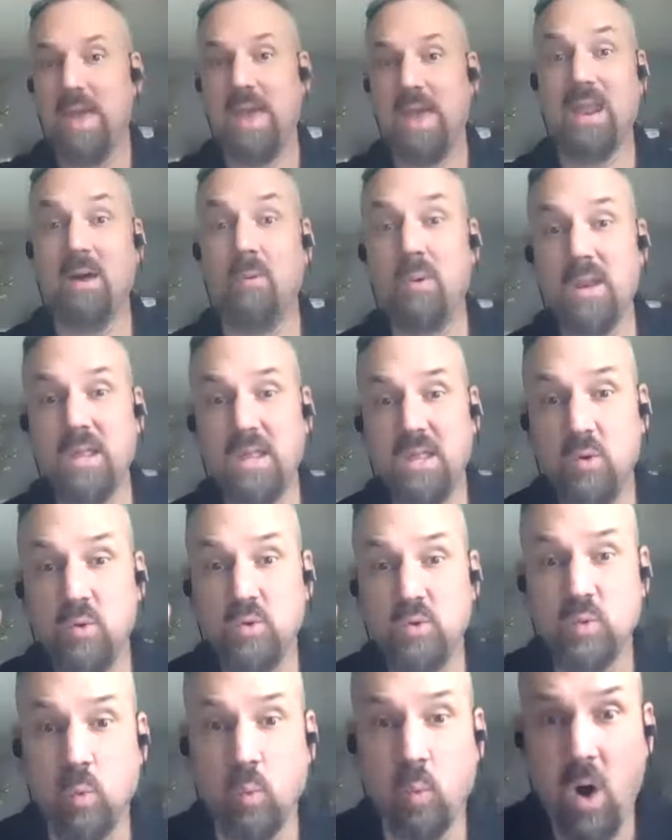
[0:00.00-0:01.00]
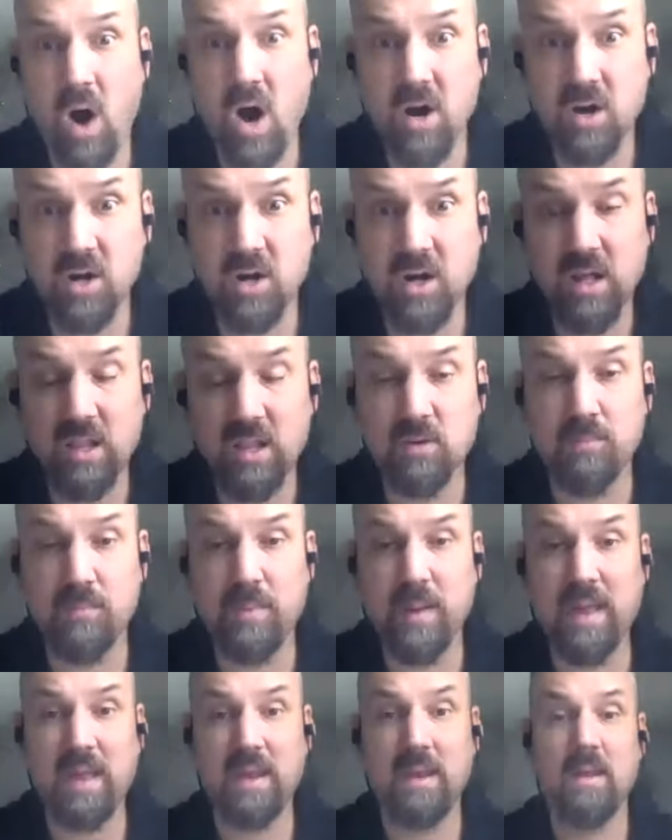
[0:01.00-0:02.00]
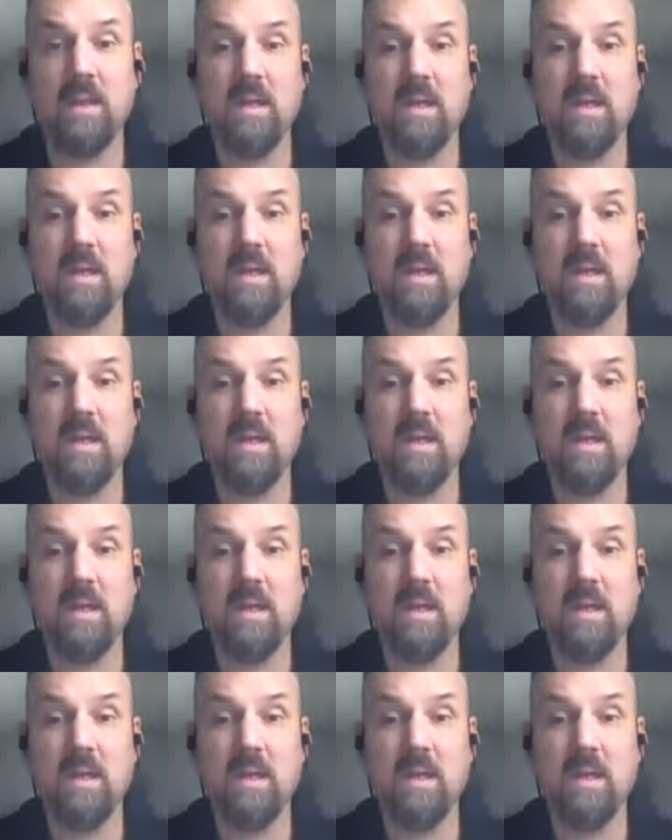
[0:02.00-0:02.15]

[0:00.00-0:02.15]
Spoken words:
And I want to use watercolor paint.